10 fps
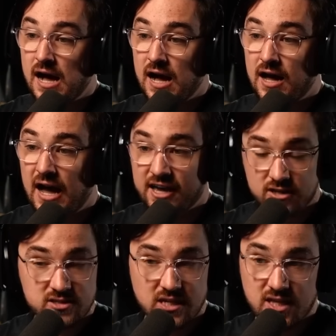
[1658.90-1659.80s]
I
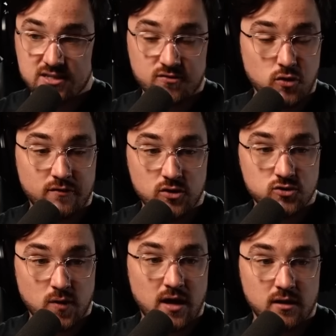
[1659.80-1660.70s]
could see this, if it
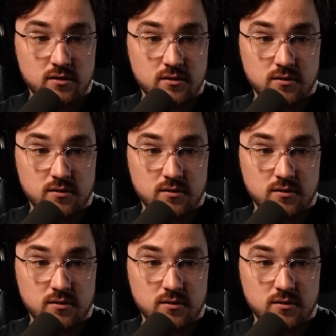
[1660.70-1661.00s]
reviews well,